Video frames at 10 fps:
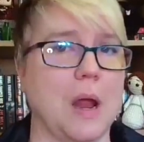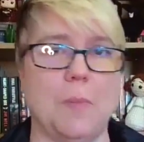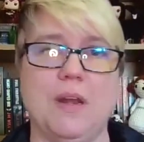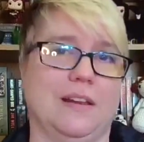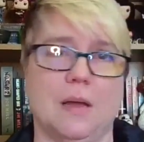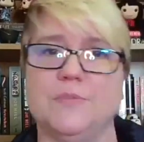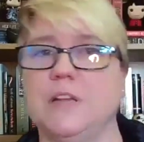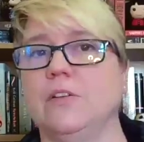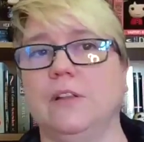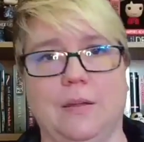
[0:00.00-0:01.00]
I mean, it comes
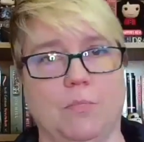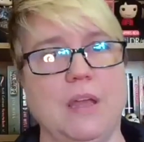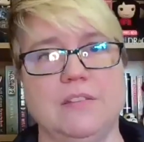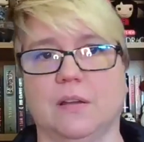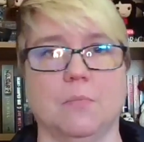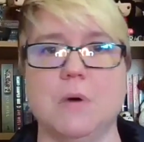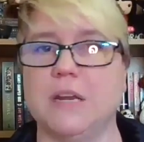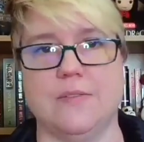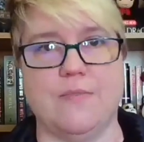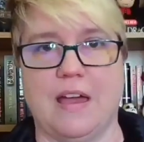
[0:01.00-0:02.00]
down to like basic
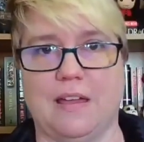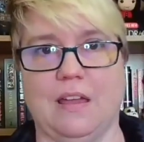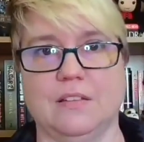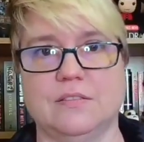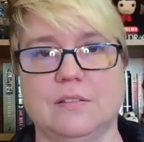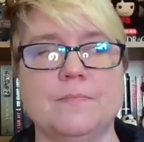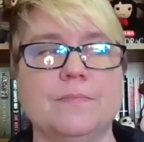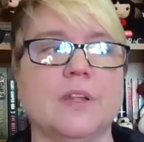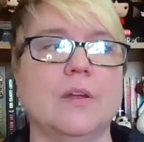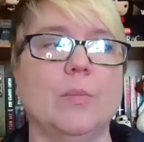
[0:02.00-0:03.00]
money in that case. Mm.